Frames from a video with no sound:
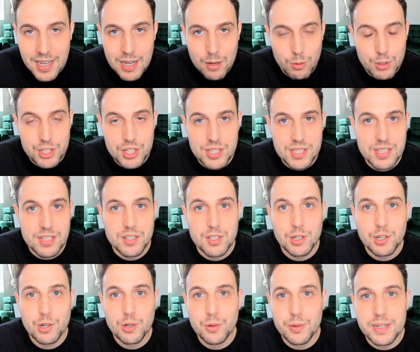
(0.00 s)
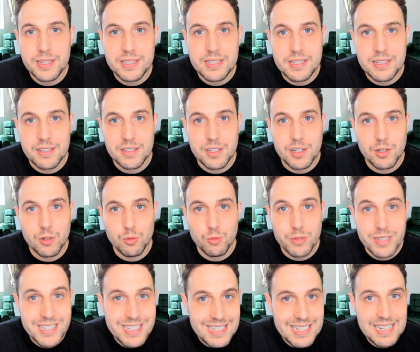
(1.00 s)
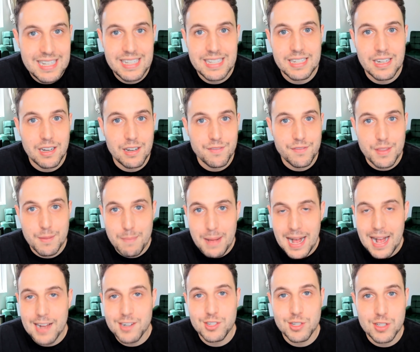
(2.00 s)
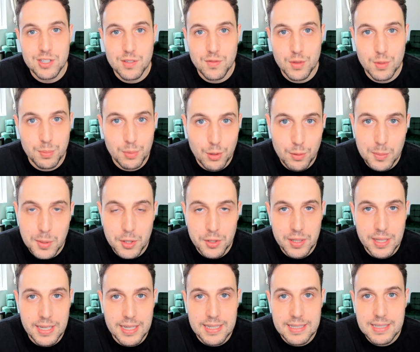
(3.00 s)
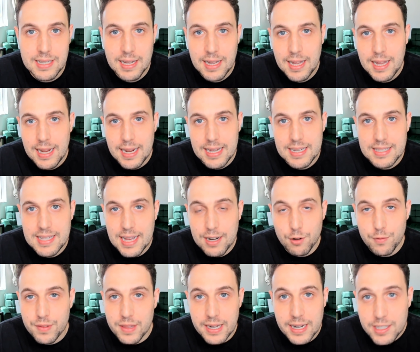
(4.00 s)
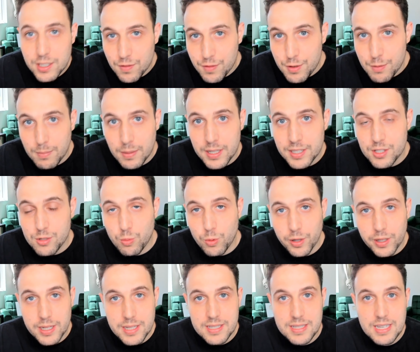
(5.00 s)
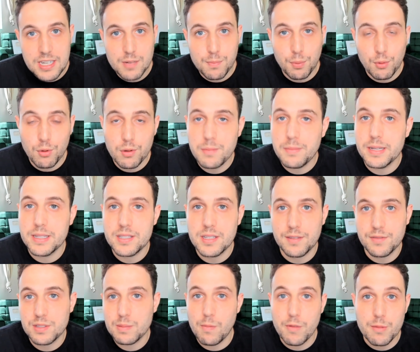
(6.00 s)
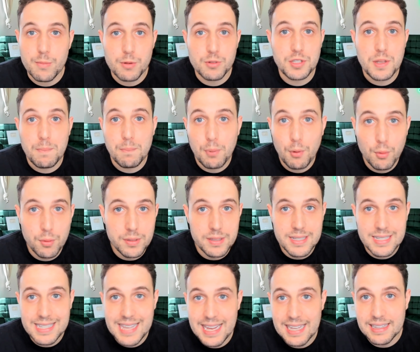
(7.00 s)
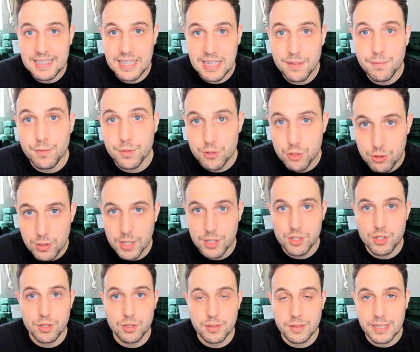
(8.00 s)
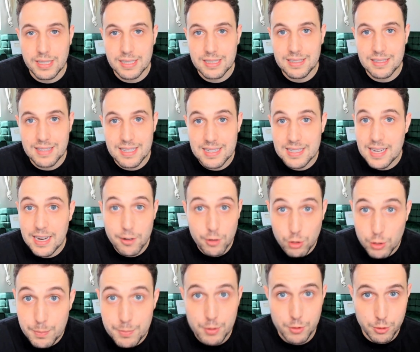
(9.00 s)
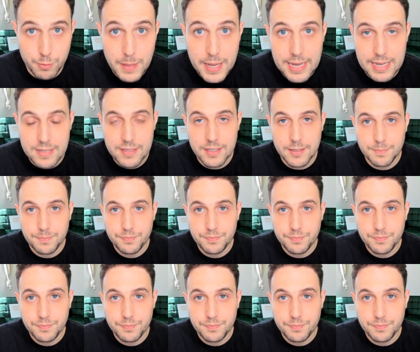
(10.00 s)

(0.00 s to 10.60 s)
which is this current, you know, receding of the passions of the bull market, is that over the next few months, we're going to see deployments of some of the most important scaling infrastructure in the entire crypto space.